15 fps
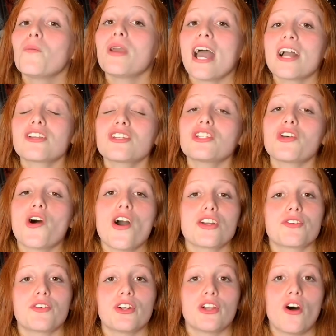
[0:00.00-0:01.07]
We actually
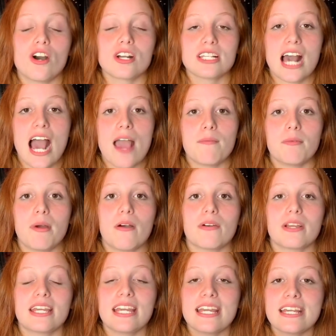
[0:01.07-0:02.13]
talked for a long time
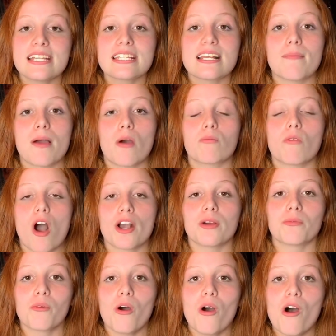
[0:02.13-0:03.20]
about KISS and about rock
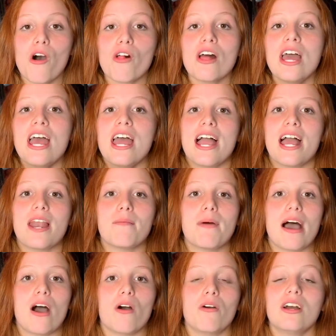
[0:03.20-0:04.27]
and roll and
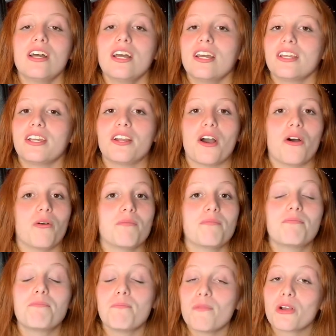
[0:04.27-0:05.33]
about,
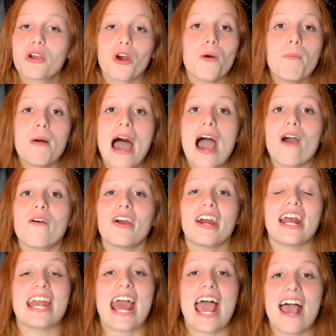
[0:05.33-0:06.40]
girl power
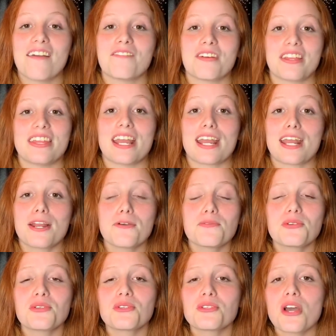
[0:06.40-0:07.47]
and everything, and it
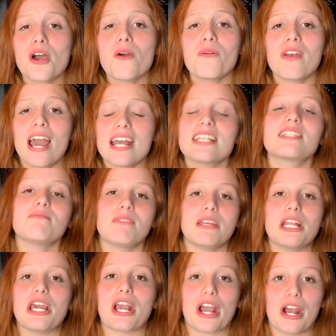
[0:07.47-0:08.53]
was so nice
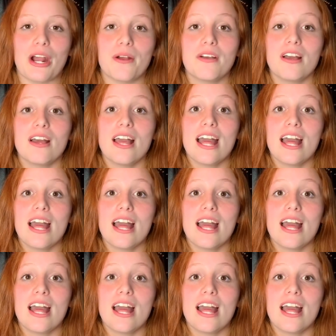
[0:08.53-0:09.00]
meeting her.